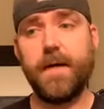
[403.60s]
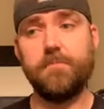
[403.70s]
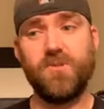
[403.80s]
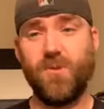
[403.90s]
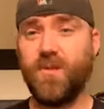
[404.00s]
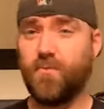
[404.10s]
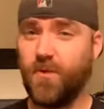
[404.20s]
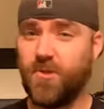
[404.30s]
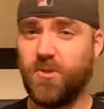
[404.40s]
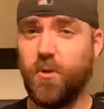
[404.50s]
So that's
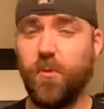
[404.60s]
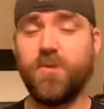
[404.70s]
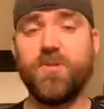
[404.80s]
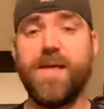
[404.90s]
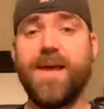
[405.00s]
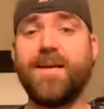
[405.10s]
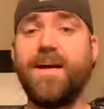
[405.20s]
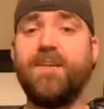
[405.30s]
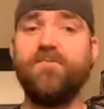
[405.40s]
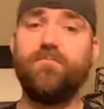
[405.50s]
pretty sobering. So that
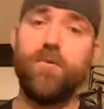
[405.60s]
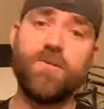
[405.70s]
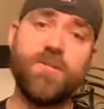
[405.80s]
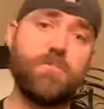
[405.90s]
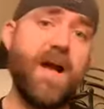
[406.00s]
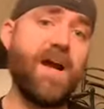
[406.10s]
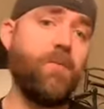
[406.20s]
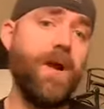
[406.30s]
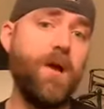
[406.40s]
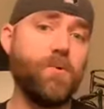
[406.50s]
kind of brings us back
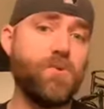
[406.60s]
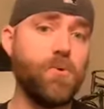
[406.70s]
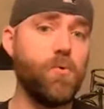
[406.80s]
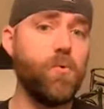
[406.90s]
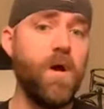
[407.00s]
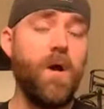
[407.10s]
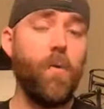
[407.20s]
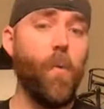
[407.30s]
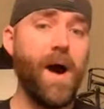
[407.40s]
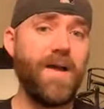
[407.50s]
around to
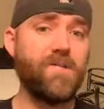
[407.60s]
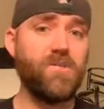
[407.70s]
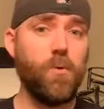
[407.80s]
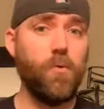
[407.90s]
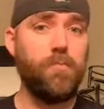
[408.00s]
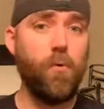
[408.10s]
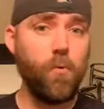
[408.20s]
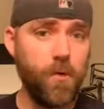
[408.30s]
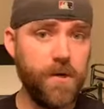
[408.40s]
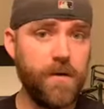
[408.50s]
why it's so
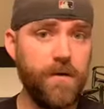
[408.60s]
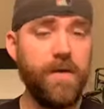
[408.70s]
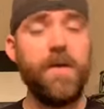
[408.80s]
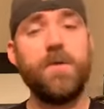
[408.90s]
important